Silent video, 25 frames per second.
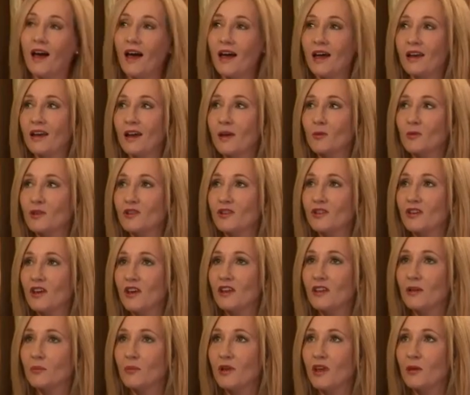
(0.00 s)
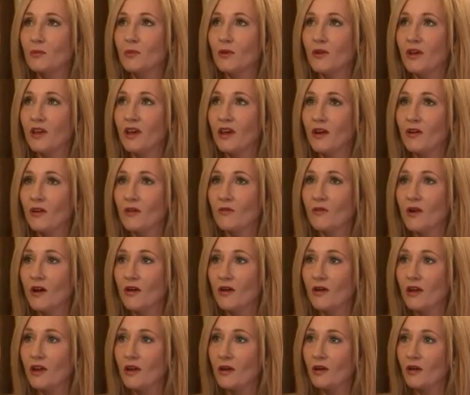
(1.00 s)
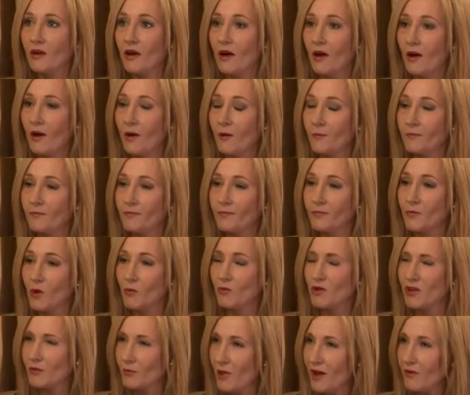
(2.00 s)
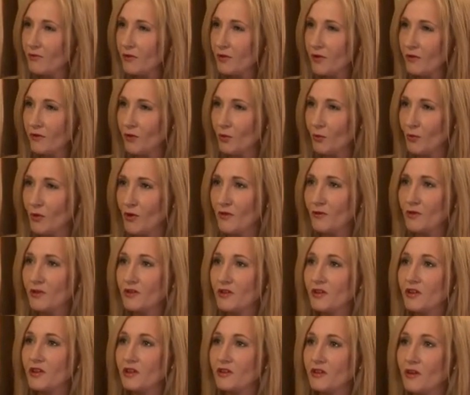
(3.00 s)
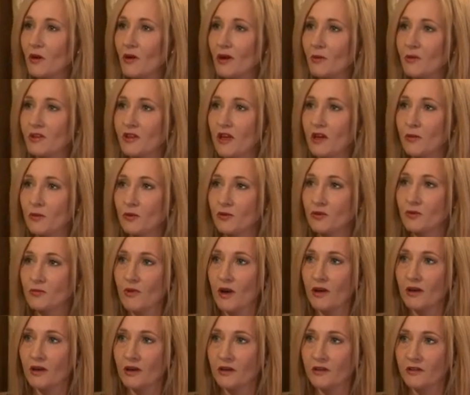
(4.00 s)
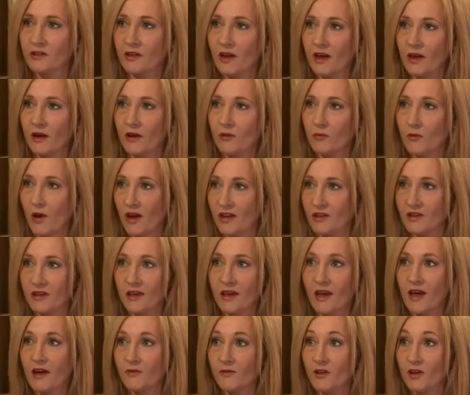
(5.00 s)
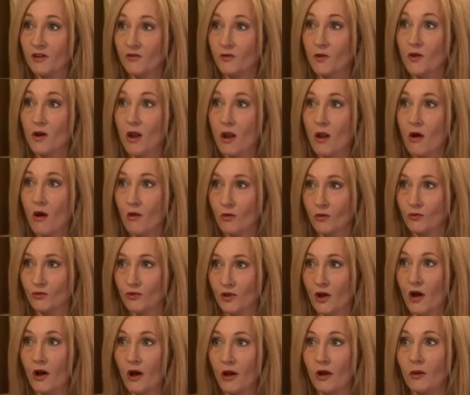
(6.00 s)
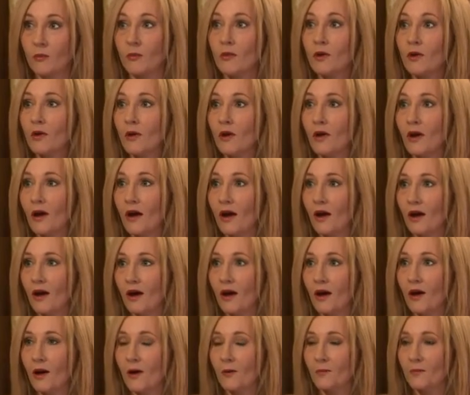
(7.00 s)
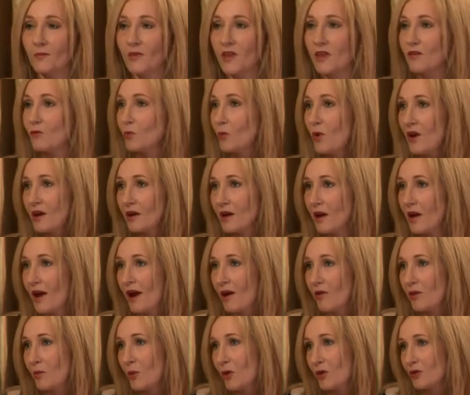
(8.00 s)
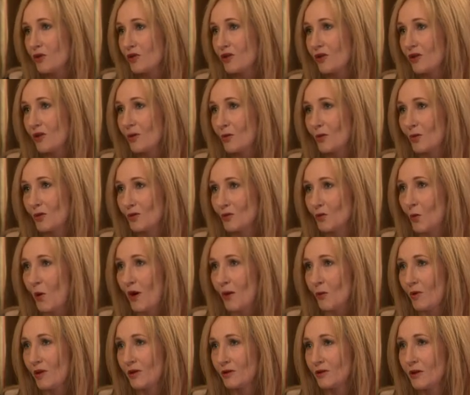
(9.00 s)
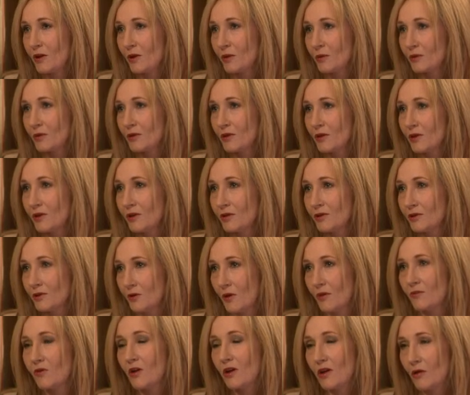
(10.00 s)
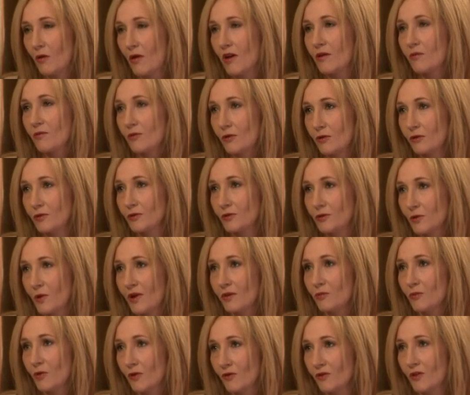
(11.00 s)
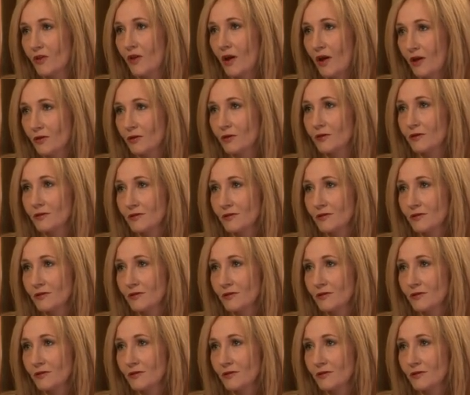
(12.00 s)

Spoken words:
And I would say that people here are very respectful of your privacy, so I was able to write in cafes for a long time, even when Harry Potter was quite well known. So I'm very grateful to Edinburgh for that.